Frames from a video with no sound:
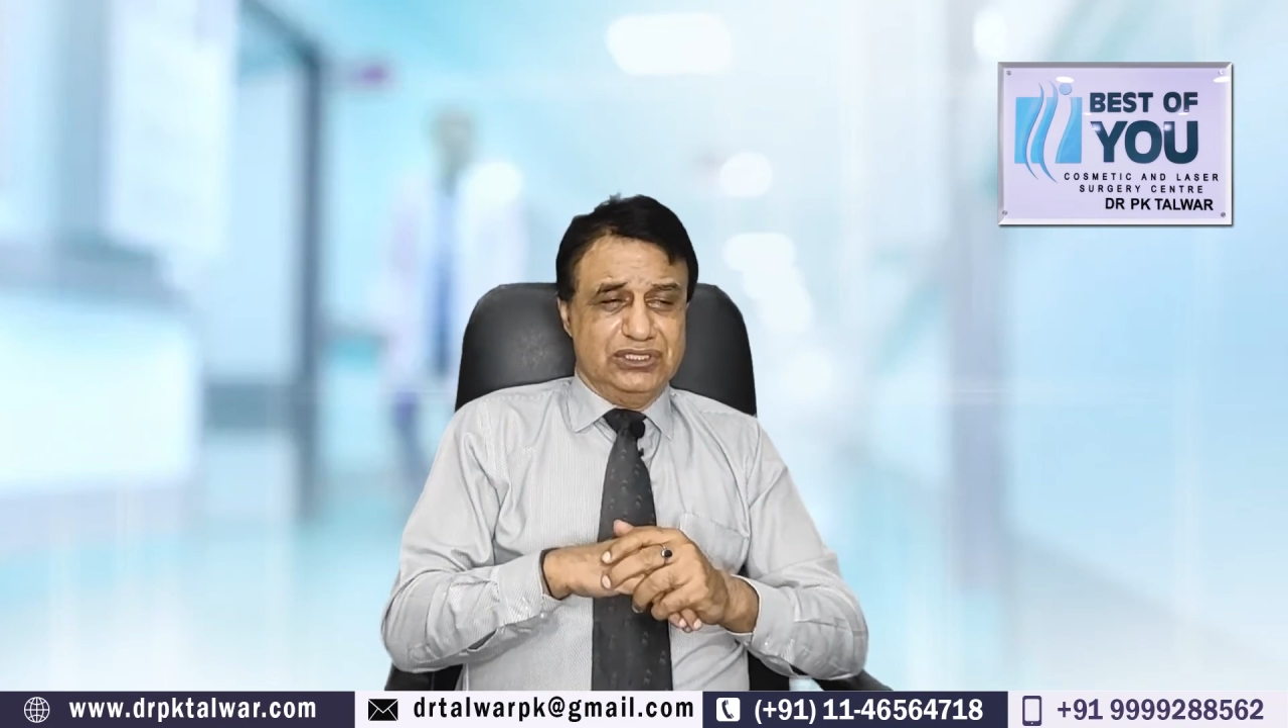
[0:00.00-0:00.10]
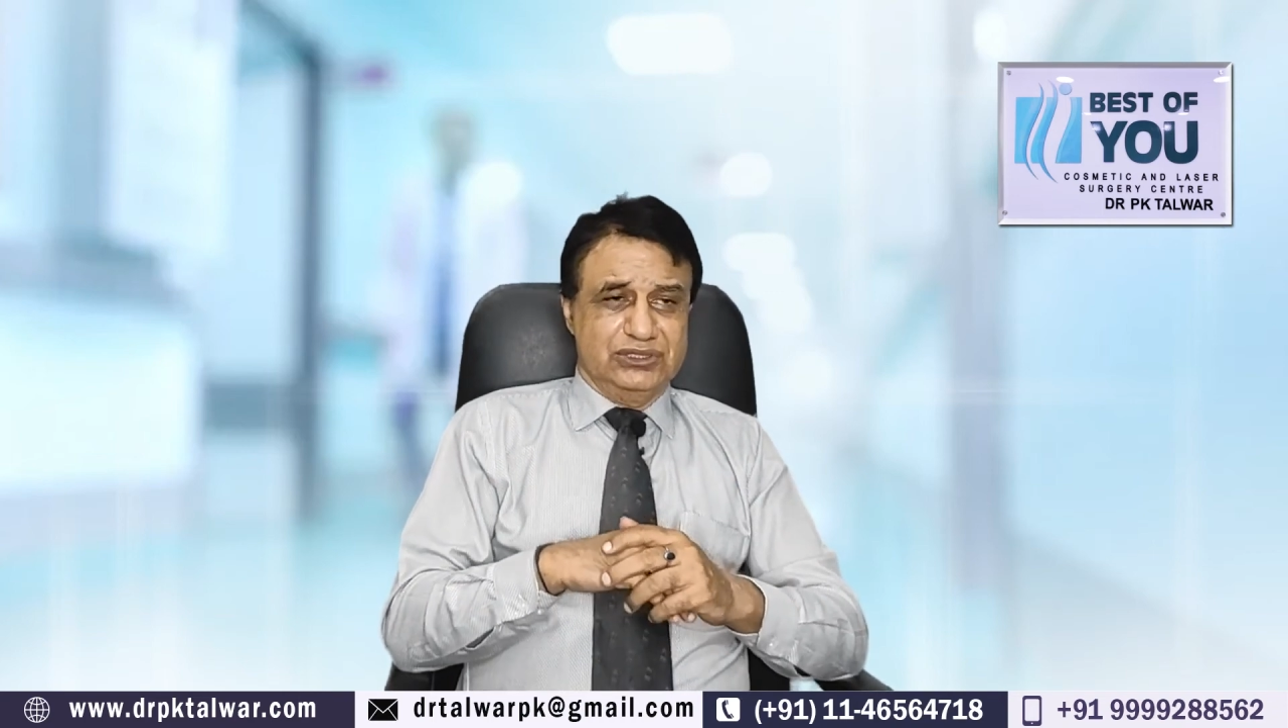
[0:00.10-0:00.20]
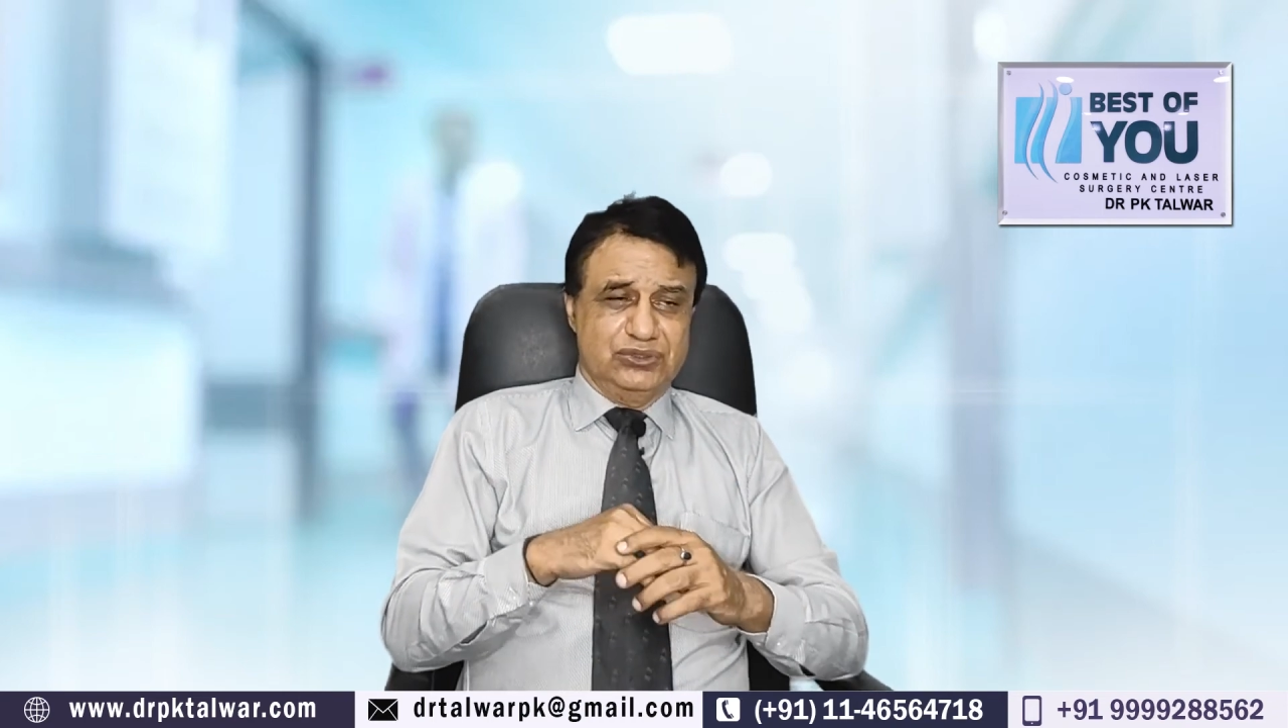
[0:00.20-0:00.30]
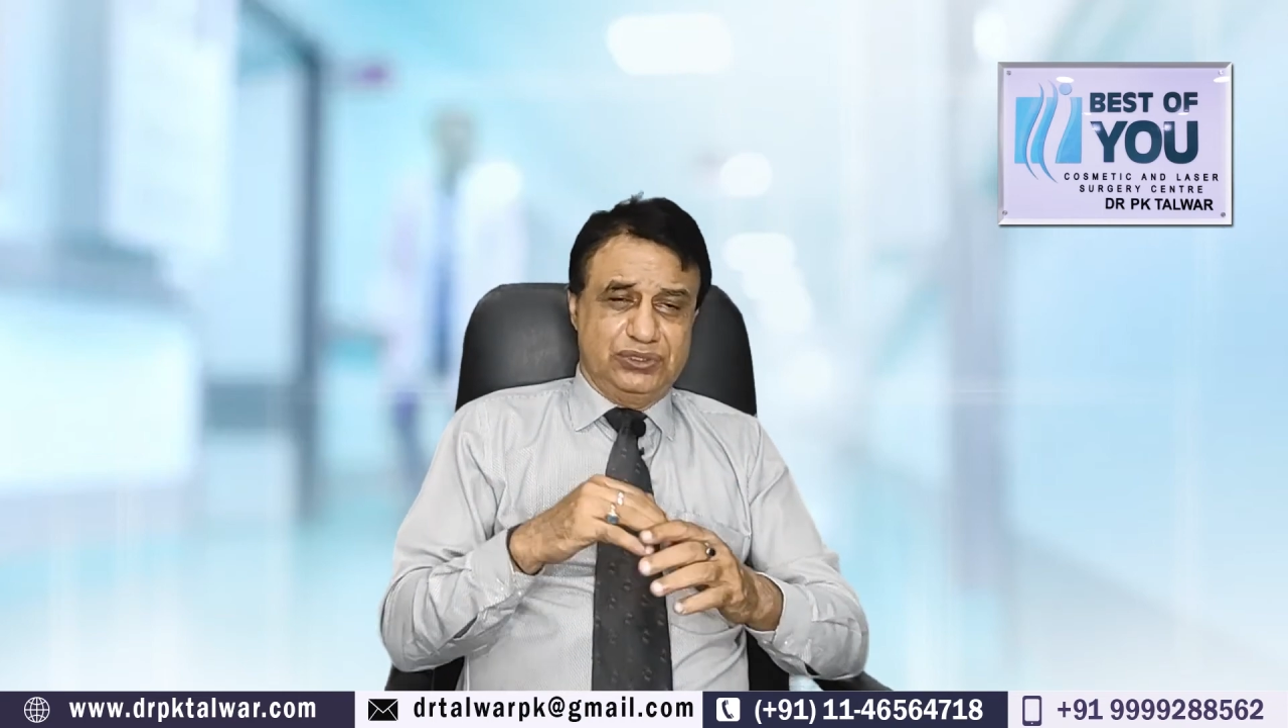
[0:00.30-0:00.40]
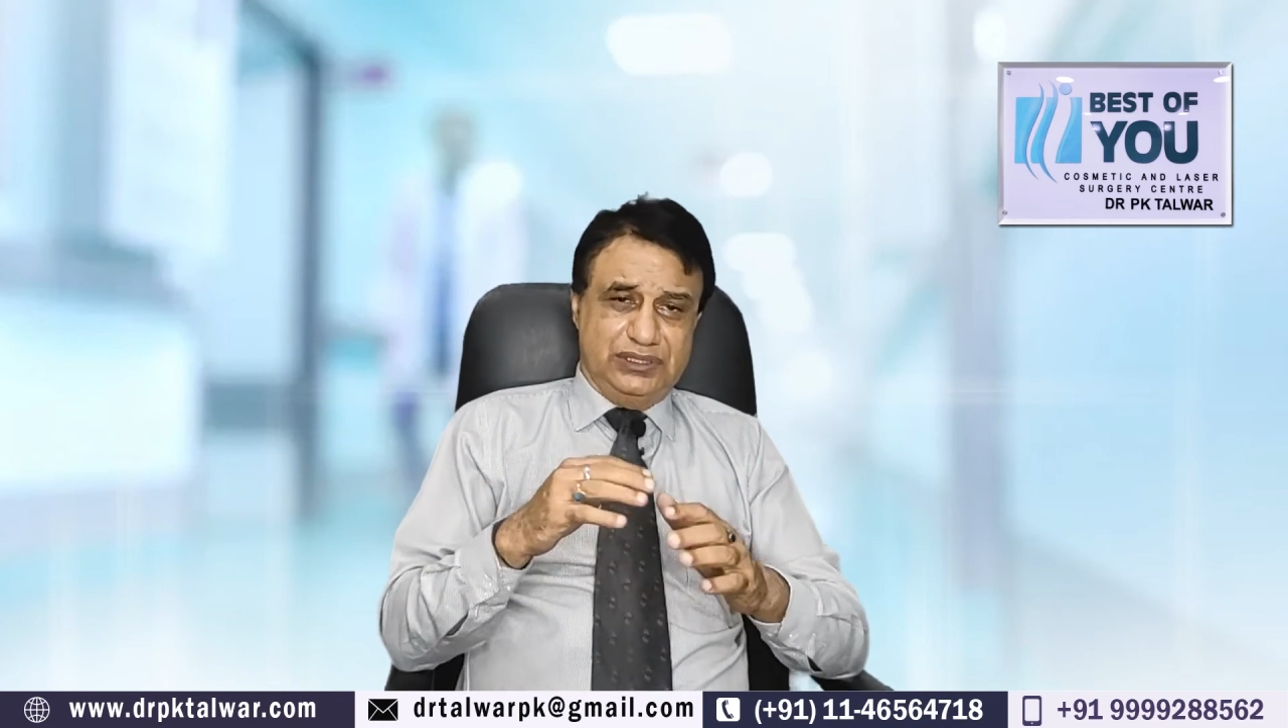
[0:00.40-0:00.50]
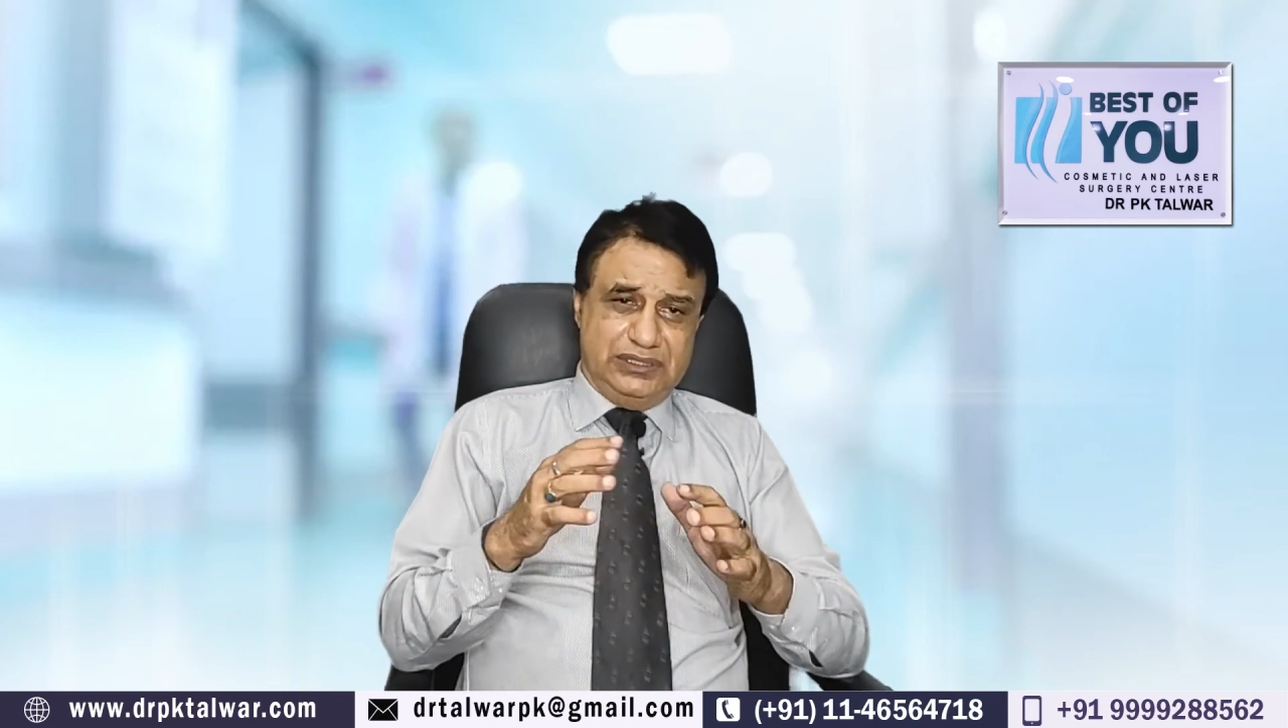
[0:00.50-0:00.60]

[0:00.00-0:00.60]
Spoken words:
So